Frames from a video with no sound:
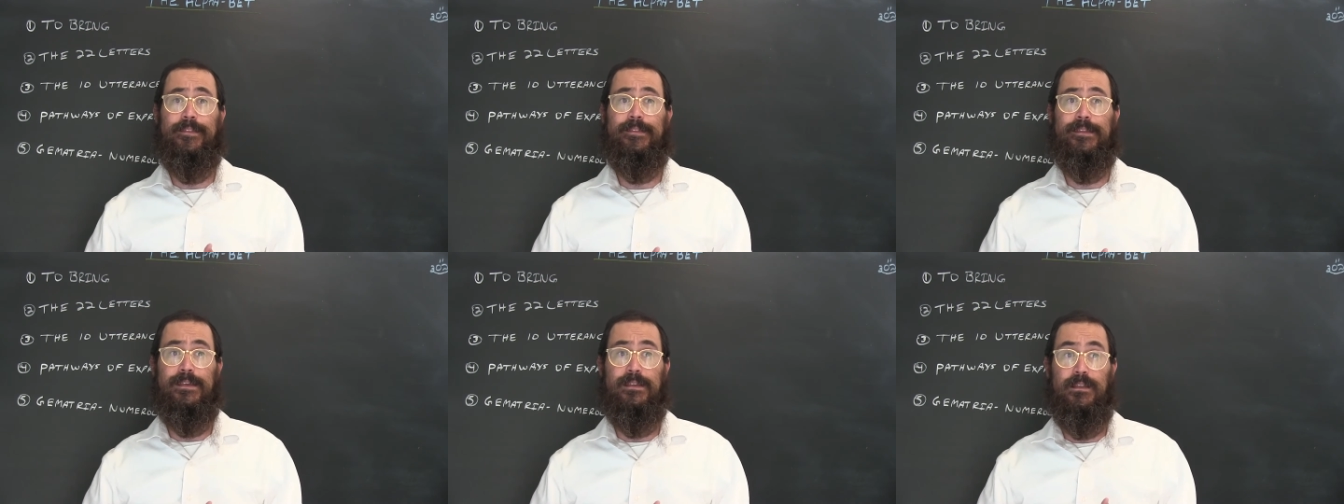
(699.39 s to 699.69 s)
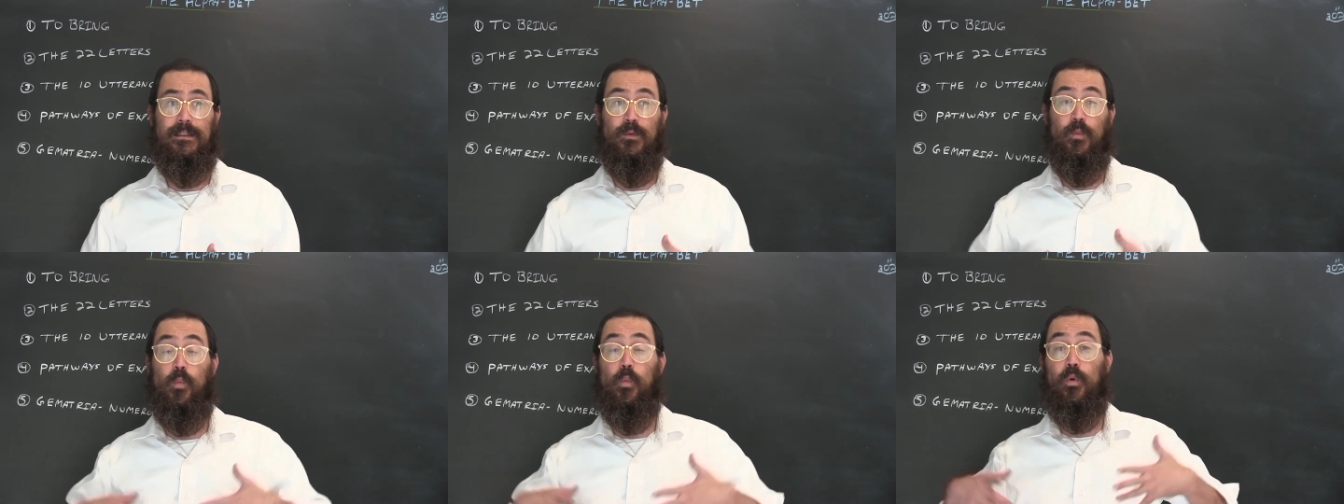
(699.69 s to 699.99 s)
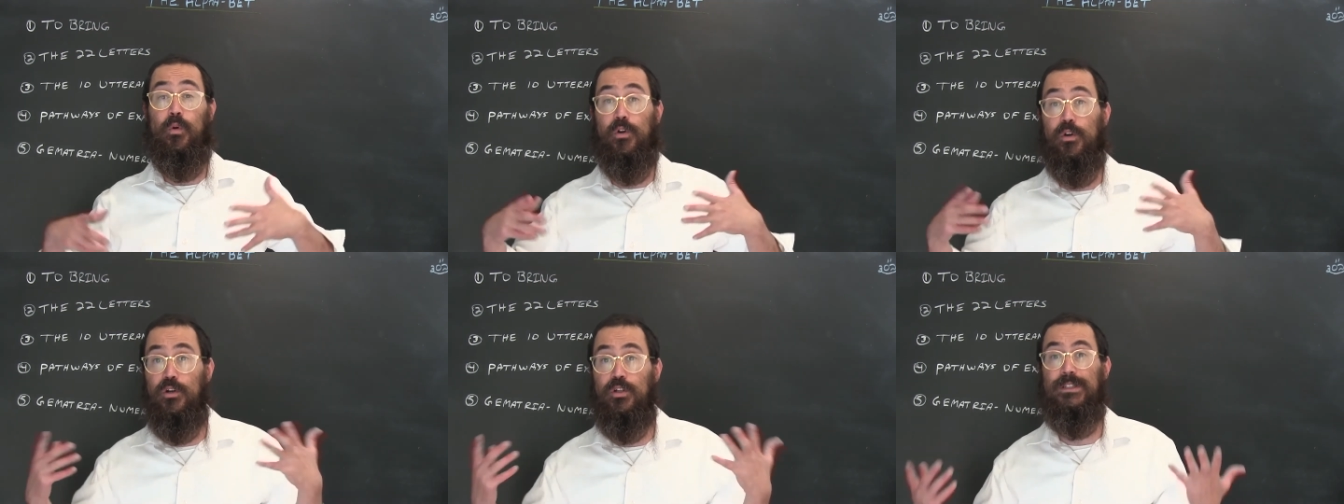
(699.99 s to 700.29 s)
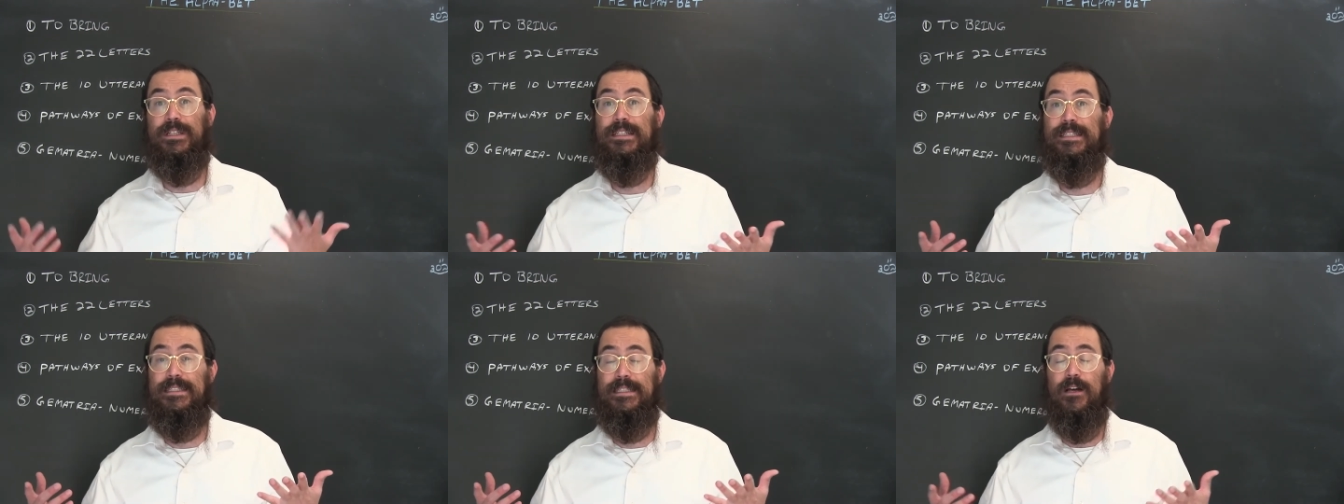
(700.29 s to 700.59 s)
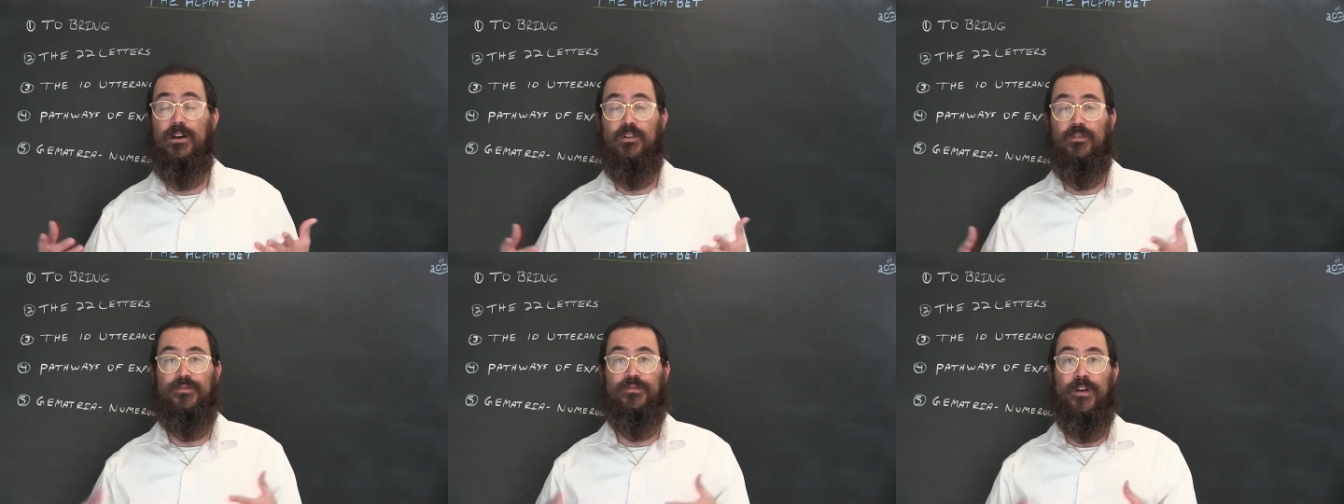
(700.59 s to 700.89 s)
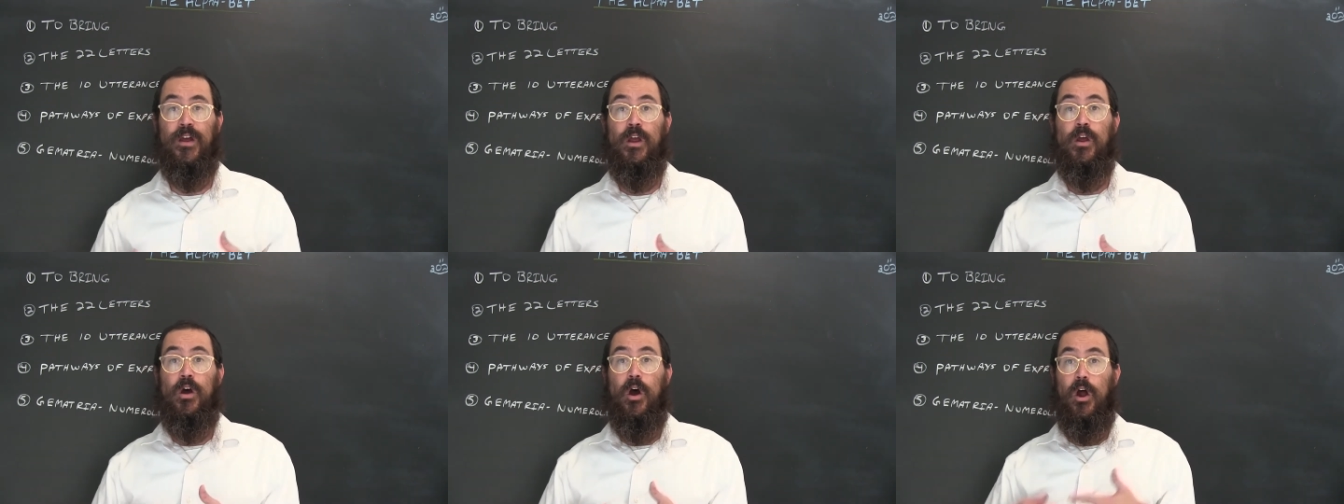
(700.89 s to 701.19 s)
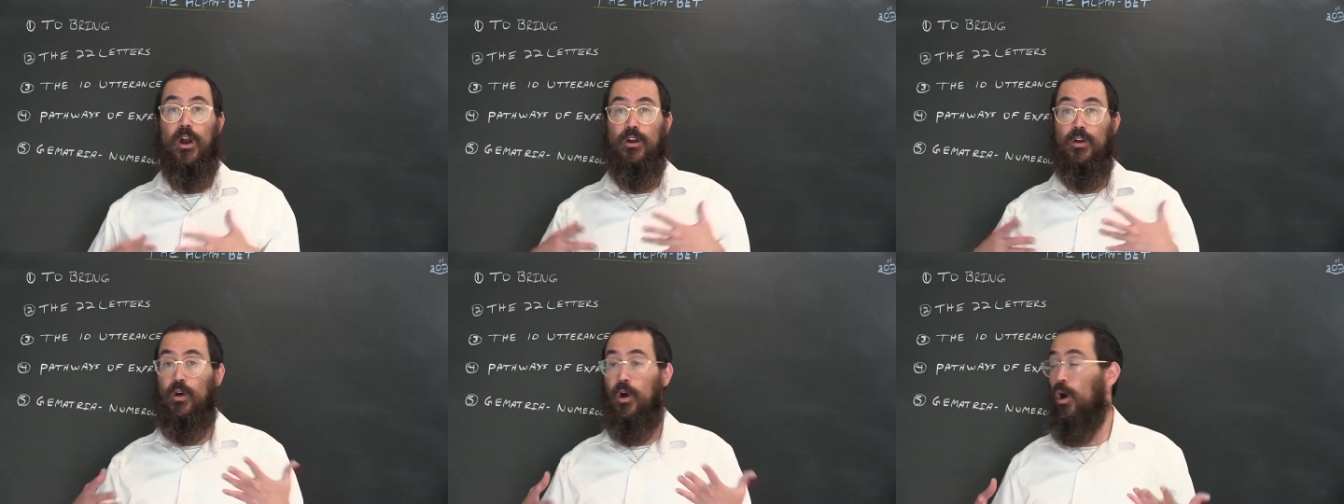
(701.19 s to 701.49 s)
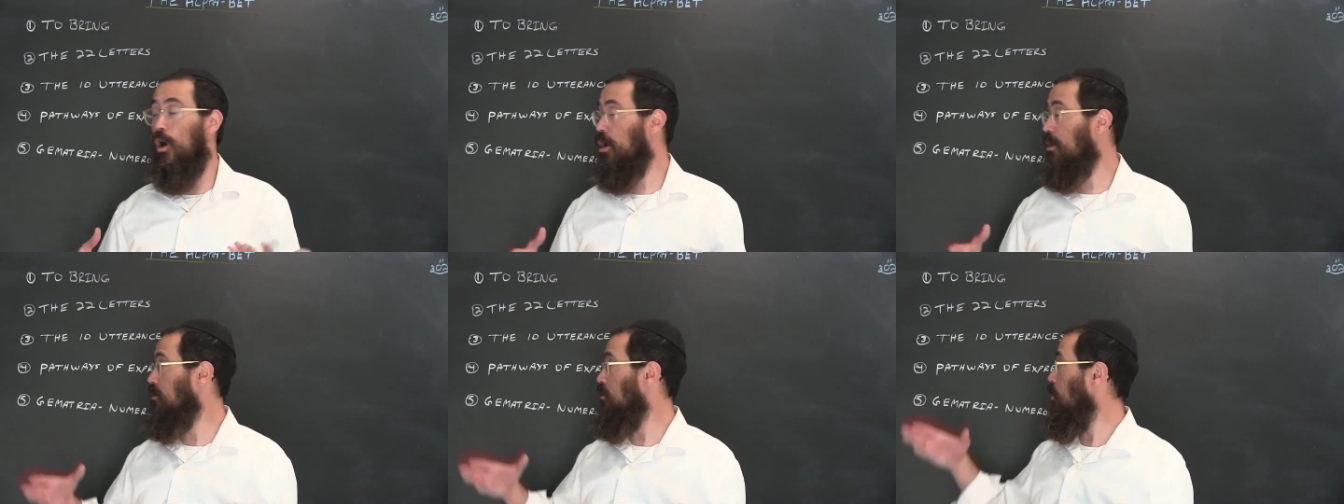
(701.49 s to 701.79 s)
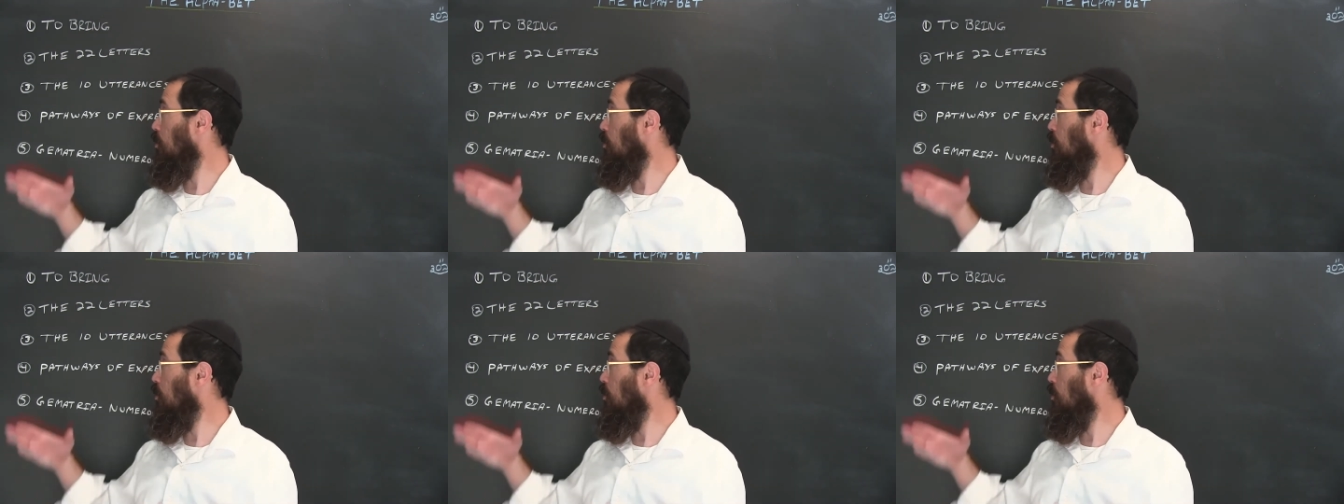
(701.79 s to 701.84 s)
the world itself are called